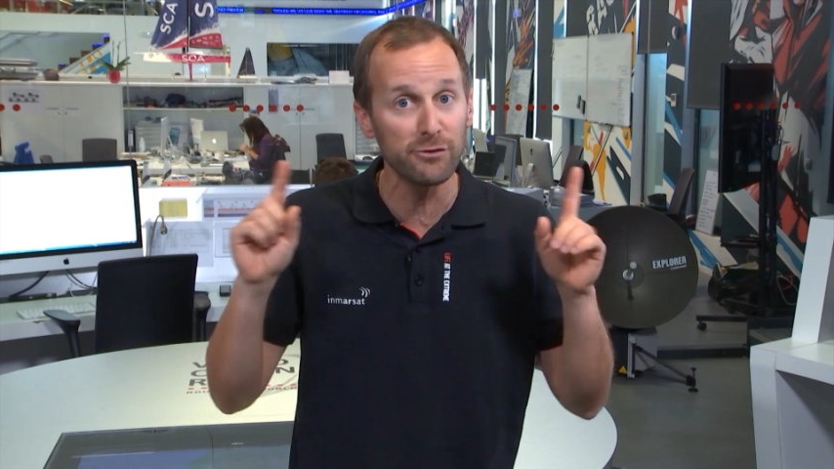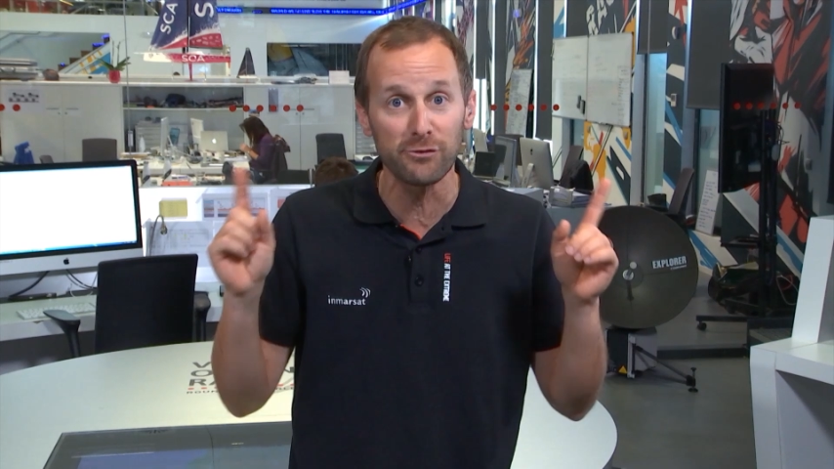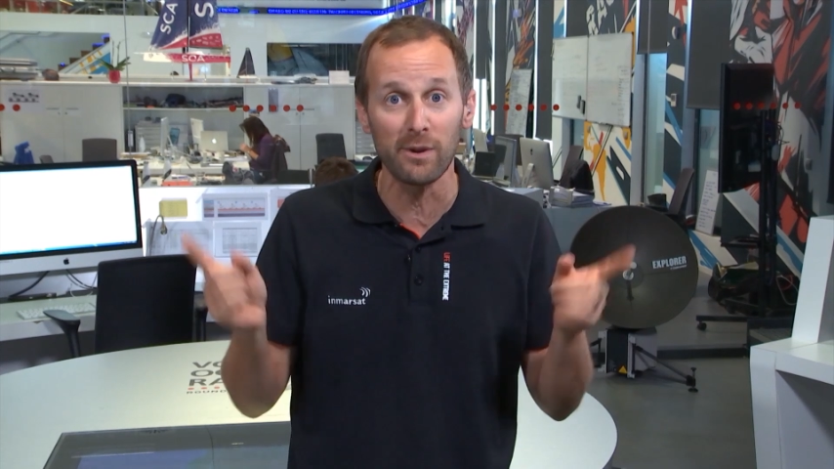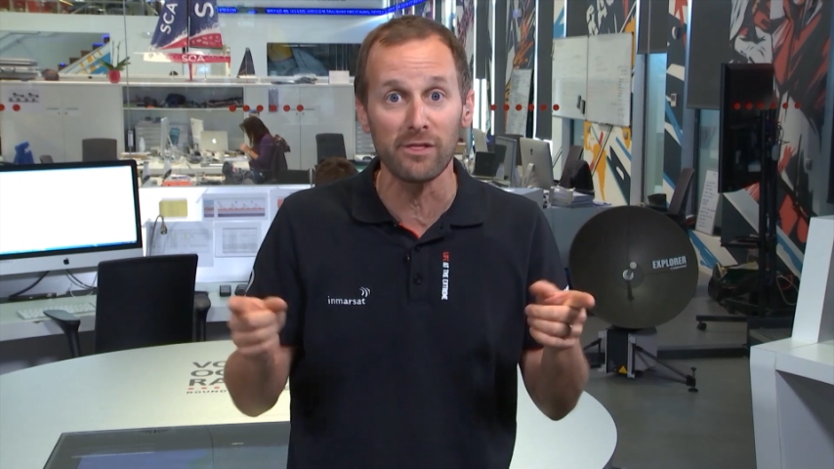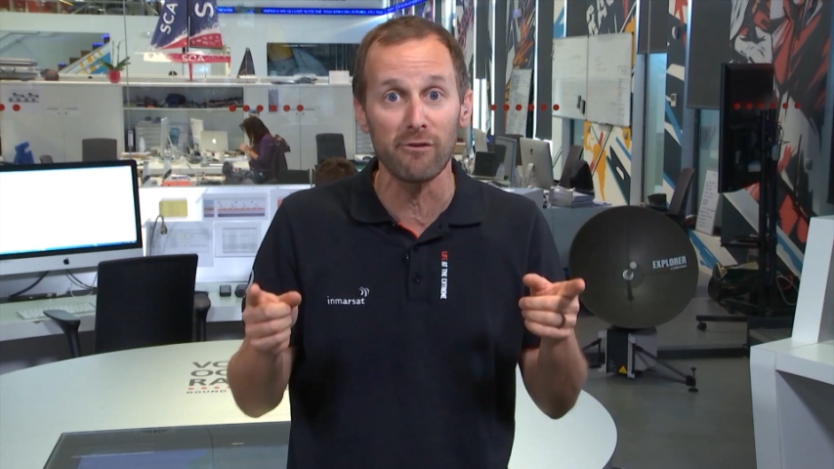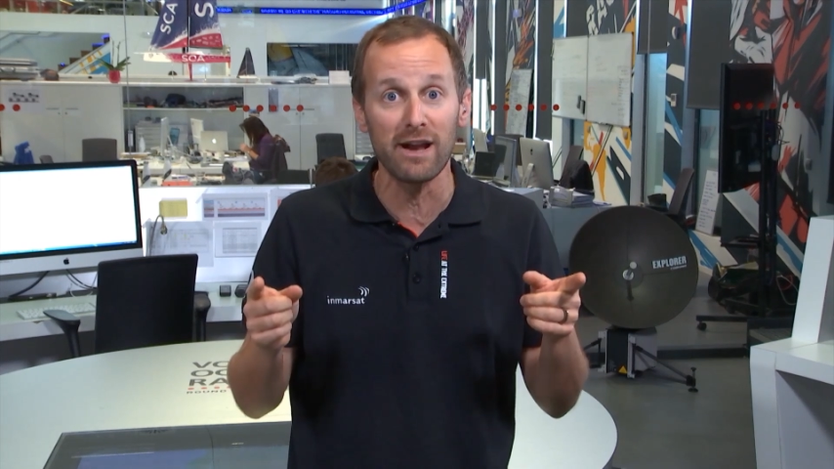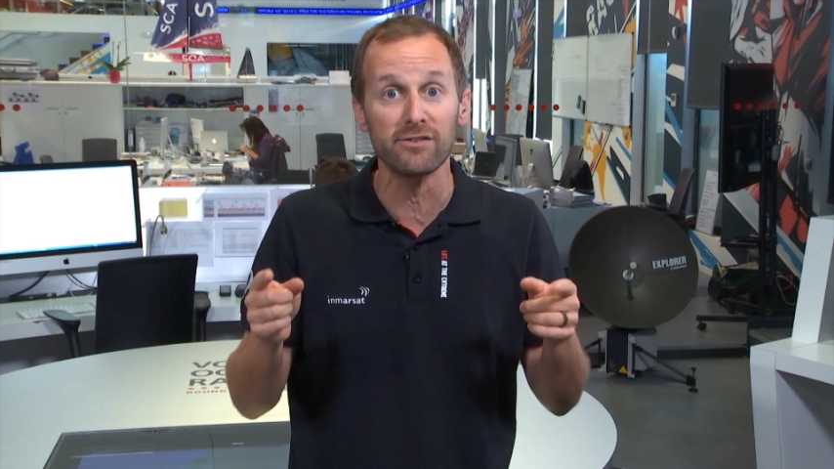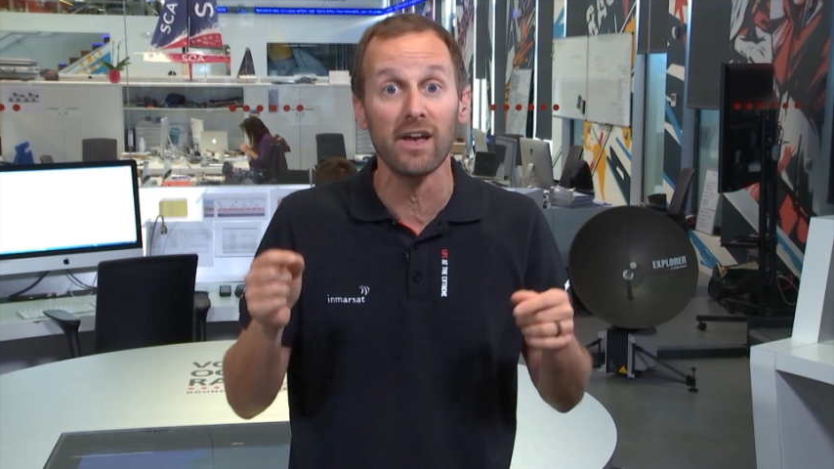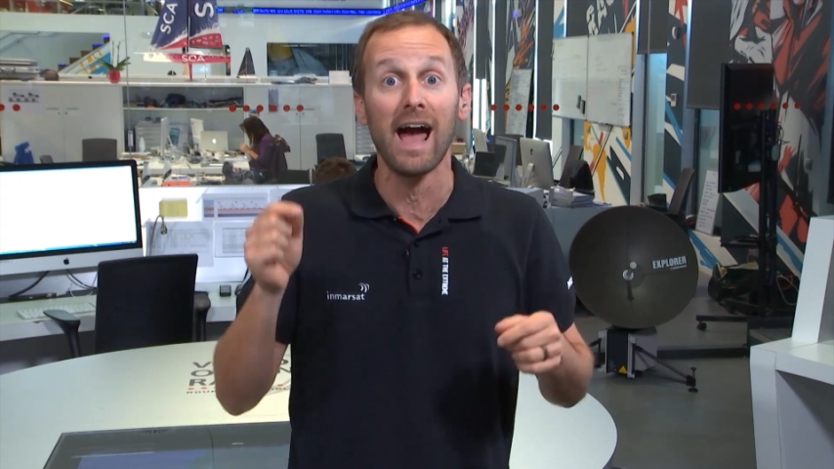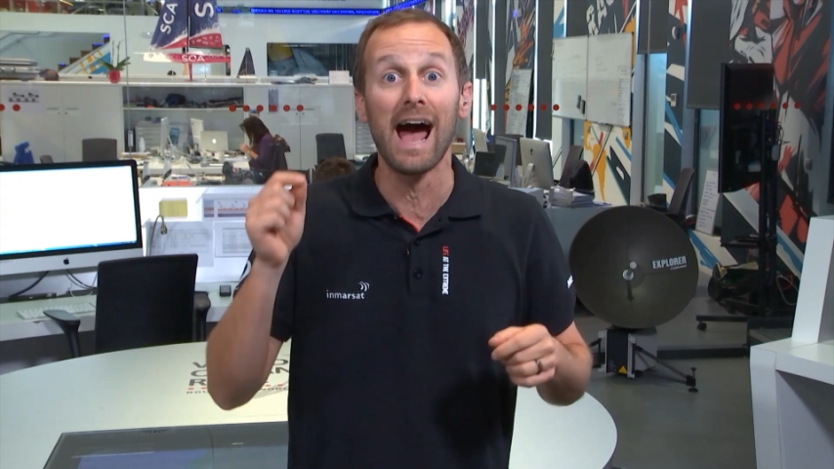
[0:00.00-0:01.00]
else following the
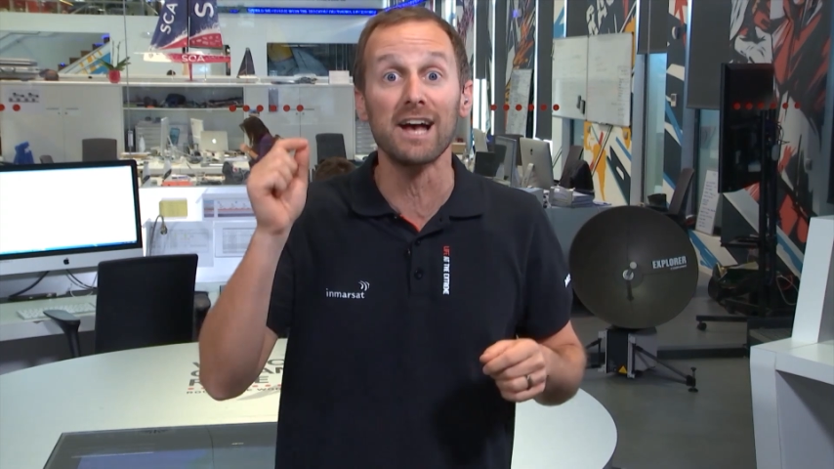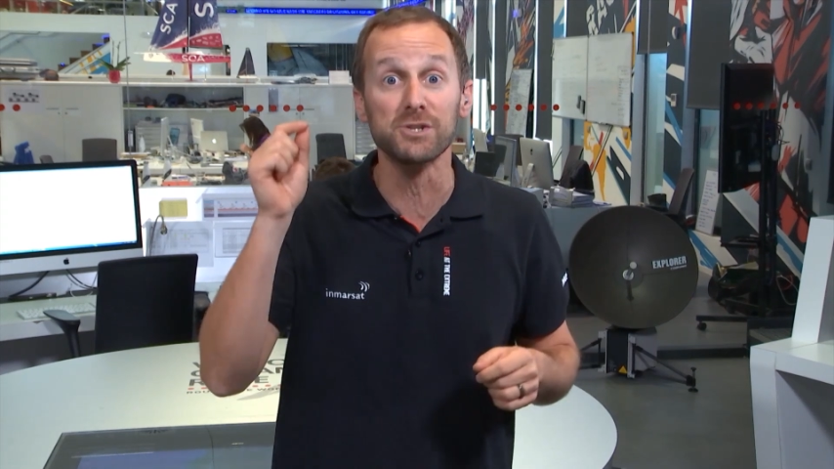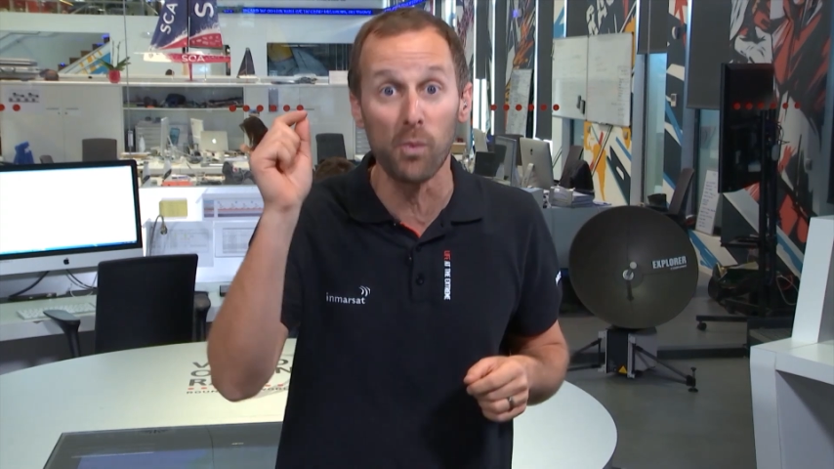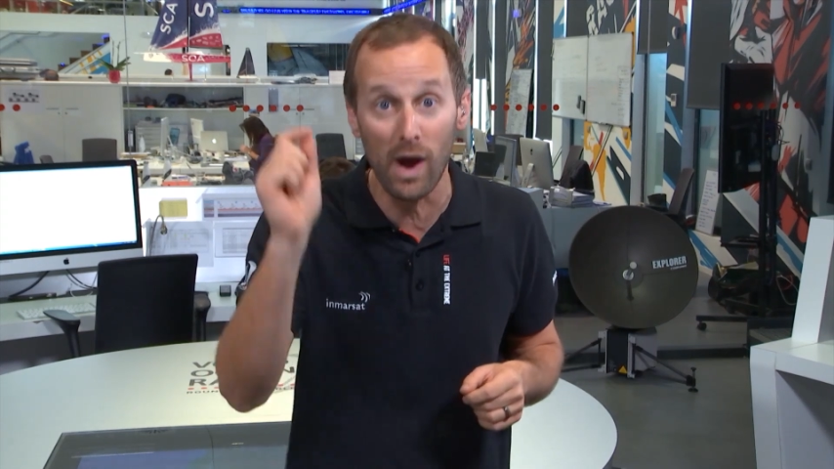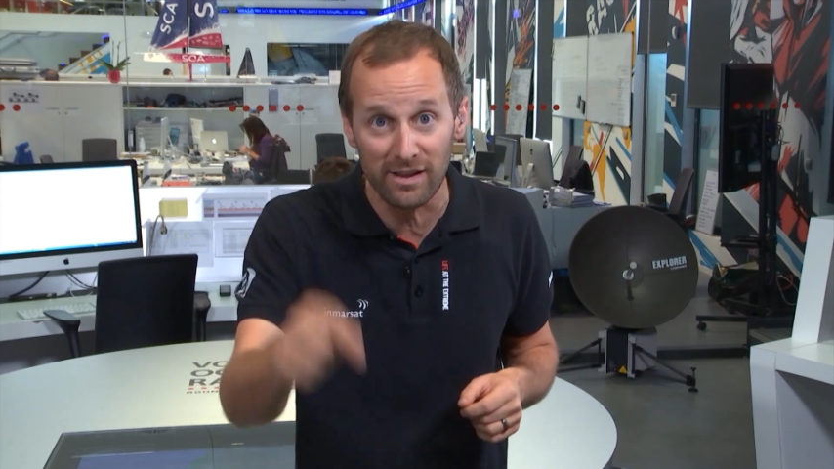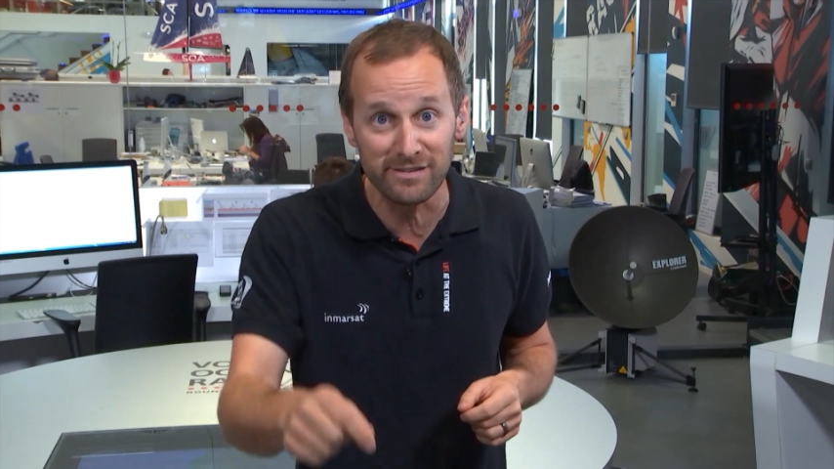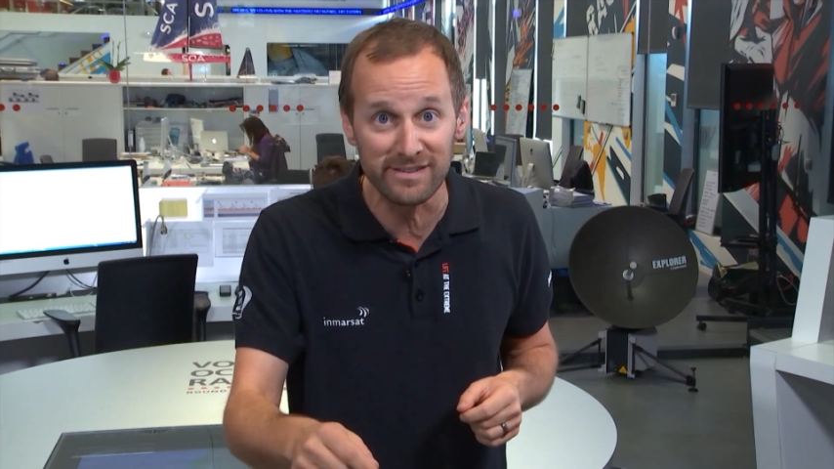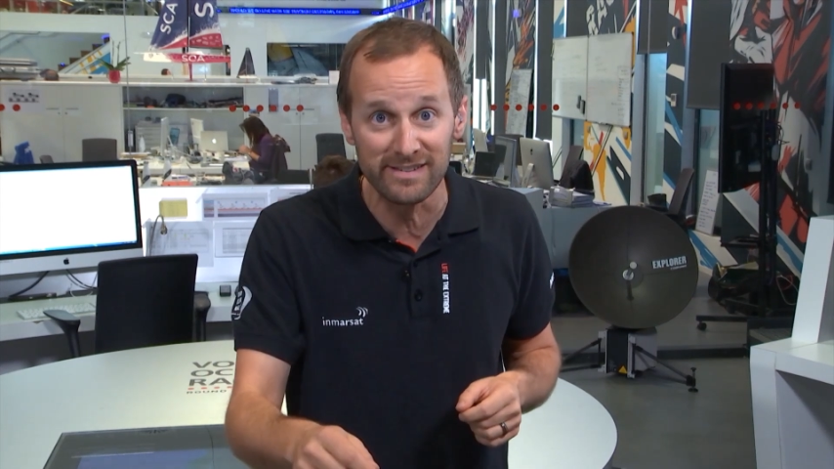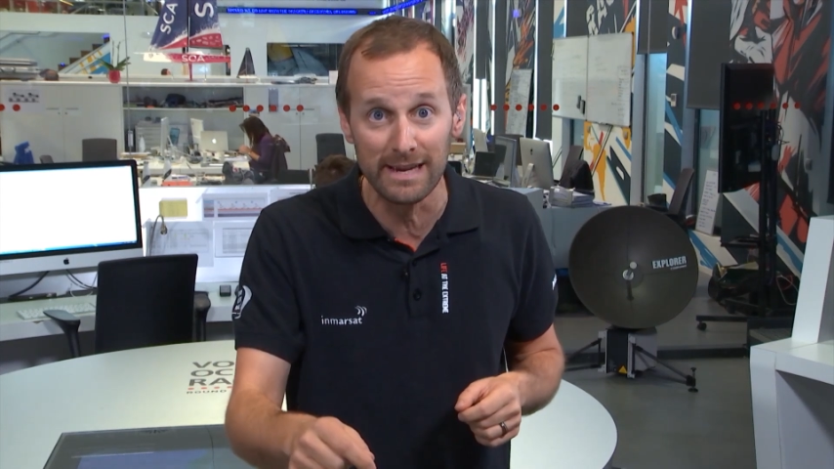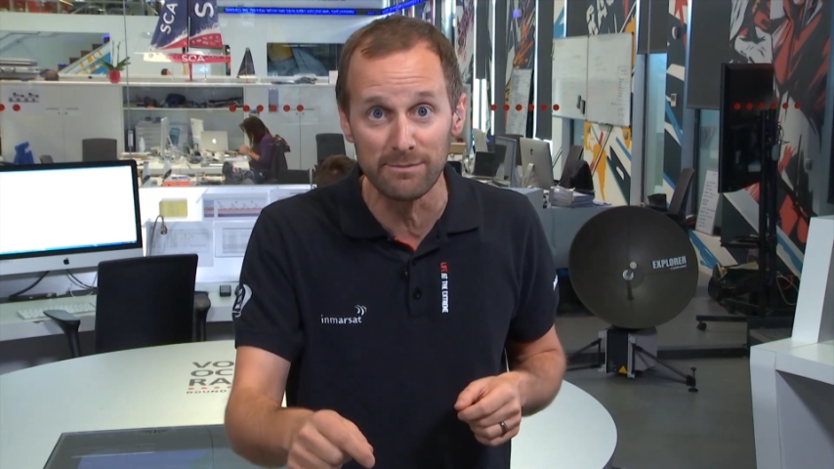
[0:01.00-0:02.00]
race, as well
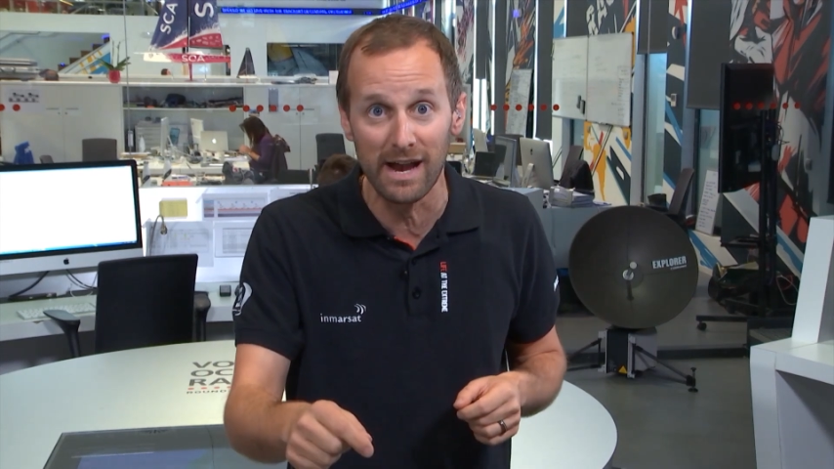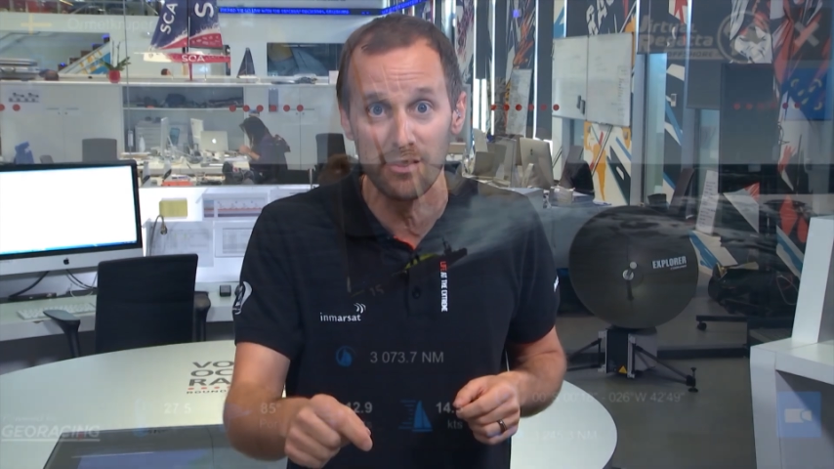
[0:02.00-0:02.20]
as the teams